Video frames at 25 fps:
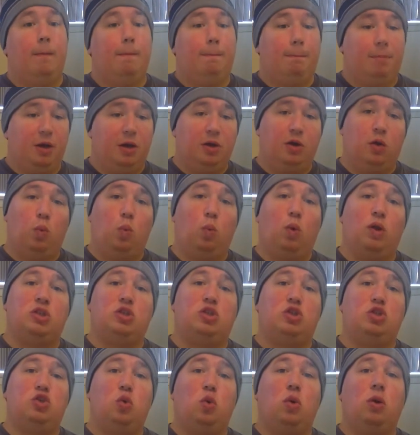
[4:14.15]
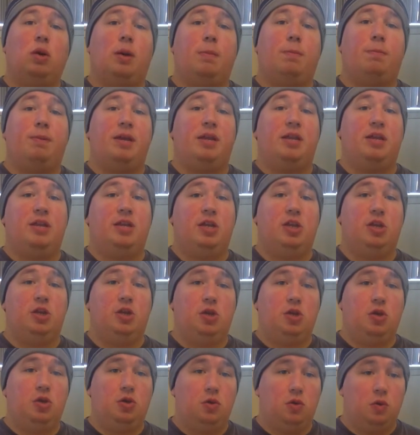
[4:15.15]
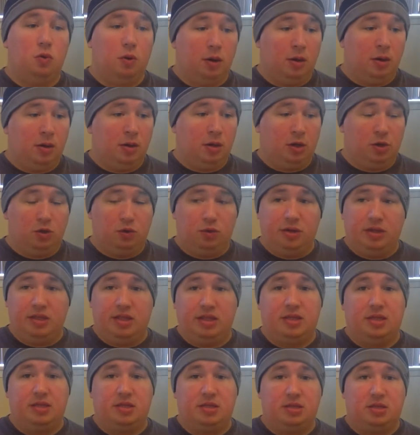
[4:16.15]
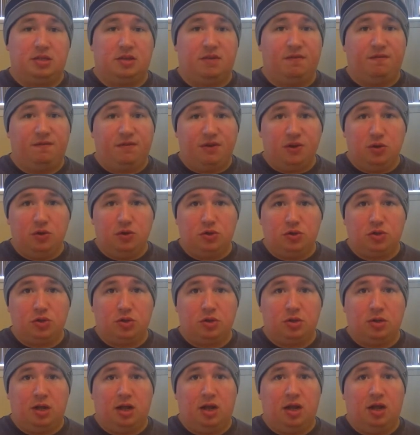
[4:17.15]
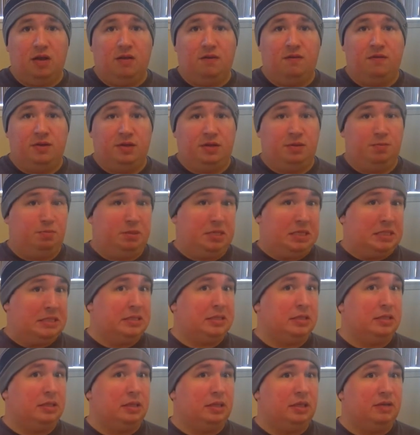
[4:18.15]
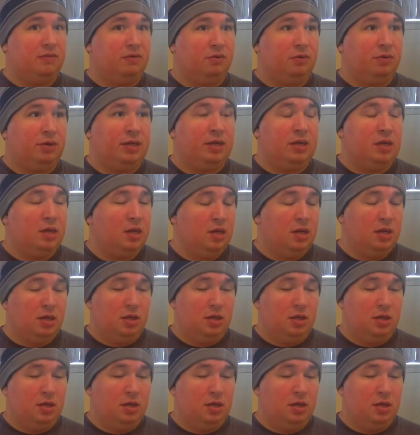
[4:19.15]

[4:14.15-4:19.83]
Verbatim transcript: But what's your opinion? Do you agree that this is the future of pizza delivery?